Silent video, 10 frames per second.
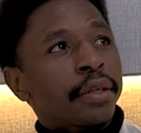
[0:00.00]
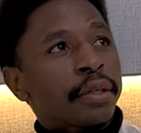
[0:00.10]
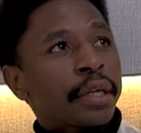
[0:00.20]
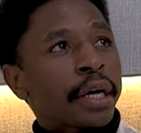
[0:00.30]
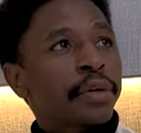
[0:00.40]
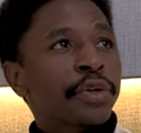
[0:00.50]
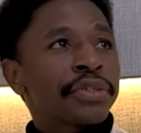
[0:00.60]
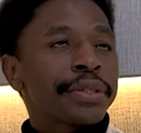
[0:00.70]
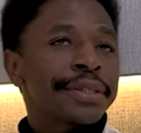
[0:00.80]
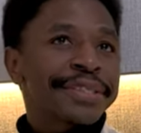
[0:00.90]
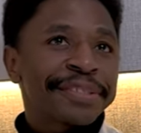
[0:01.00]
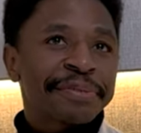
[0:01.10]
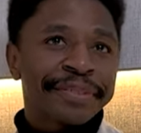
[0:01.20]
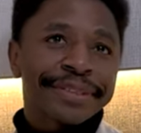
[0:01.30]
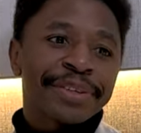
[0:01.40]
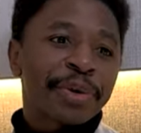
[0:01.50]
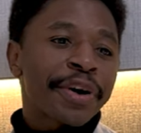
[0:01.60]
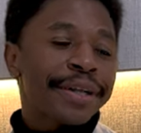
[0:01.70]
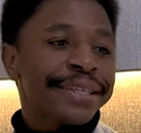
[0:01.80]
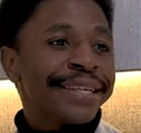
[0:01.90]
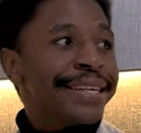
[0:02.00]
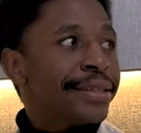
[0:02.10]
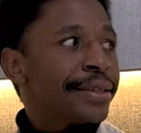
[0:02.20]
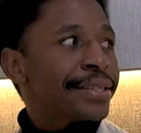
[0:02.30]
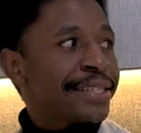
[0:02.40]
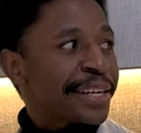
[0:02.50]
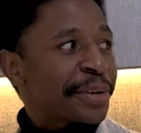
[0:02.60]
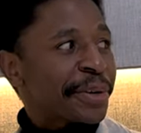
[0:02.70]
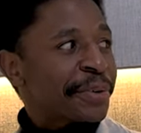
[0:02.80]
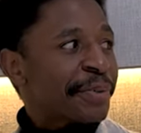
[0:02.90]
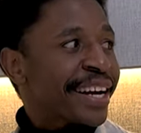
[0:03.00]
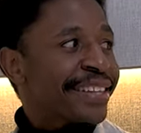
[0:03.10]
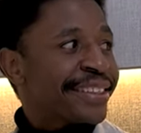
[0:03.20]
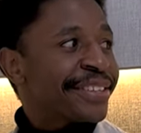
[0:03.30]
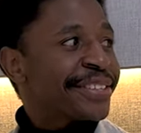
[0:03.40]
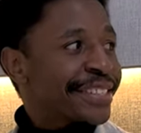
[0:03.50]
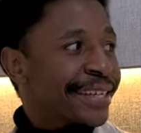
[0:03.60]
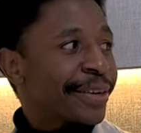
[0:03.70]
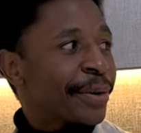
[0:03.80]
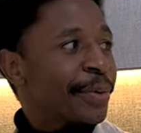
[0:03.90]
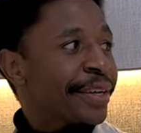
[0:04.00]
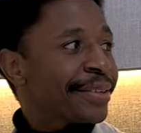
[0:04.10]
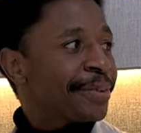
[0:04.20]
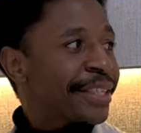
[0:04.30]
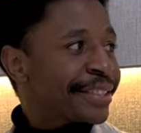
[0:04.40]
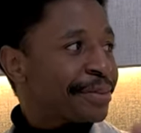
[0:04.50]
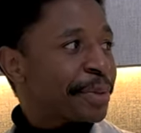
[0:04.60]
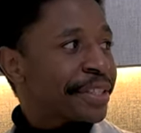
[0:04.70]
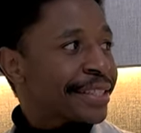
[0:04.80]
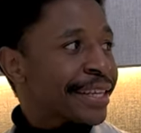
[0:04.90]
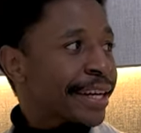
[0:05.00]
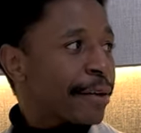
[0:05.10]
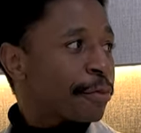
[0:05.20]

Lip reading: Like, cause it's, you're called Lin the Singer. Why the singer? Where does that come